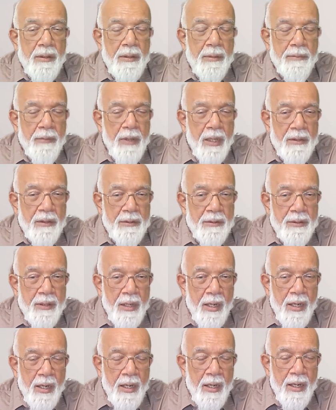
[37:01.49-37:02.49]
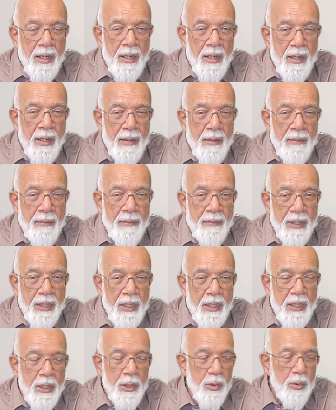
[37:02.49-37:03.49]
the mantra
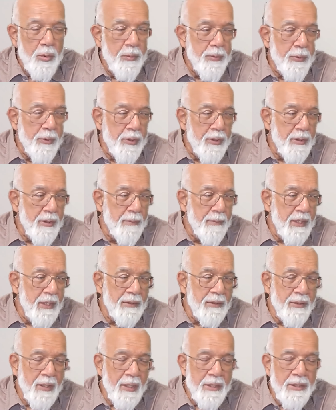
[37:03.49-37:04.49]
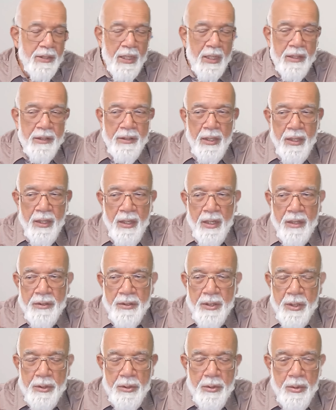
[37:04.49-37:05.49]
we go for the mantra chanting
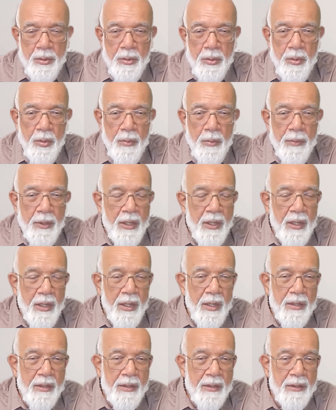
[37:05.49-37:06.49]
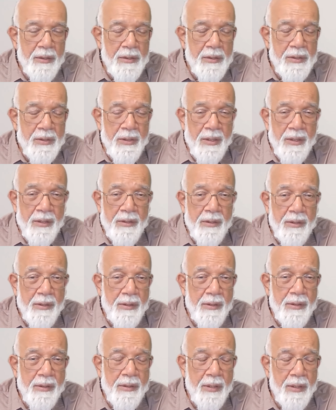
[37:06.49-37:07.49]
asatoma
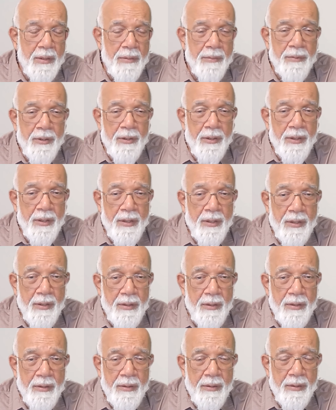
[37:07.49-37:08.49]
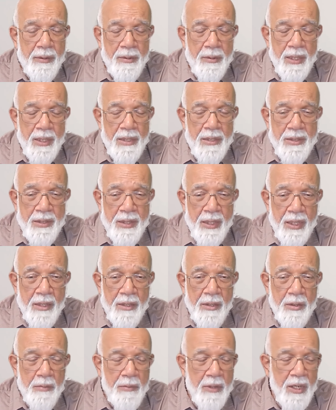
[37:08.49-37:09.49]
satdamaya you can say
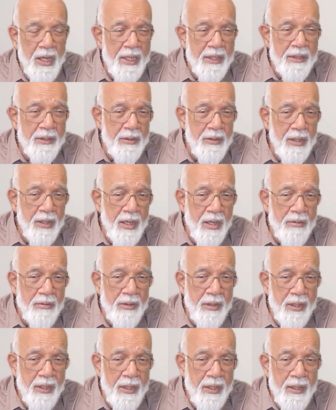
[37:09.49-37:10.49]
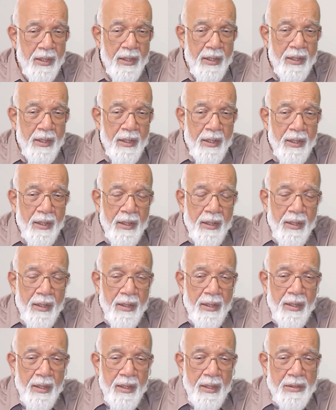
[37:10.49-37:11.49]
in your mind or loudly
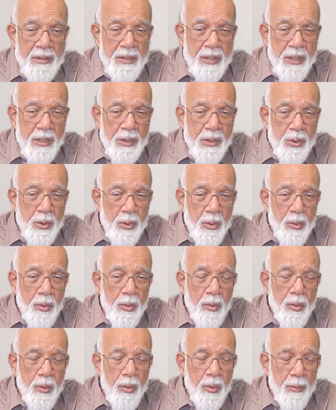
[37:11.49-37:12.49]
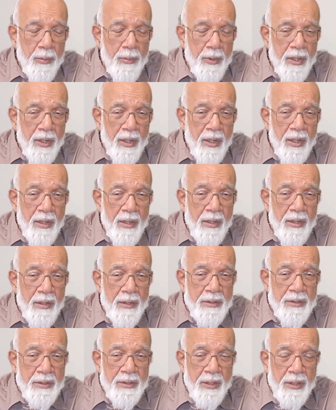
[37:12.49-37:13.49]
asatoma
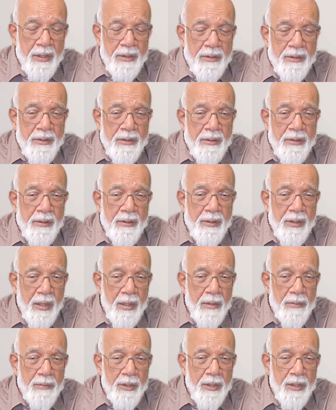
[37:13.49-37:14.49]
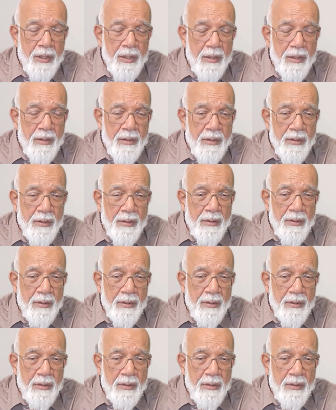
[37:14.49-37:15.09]
satdamaya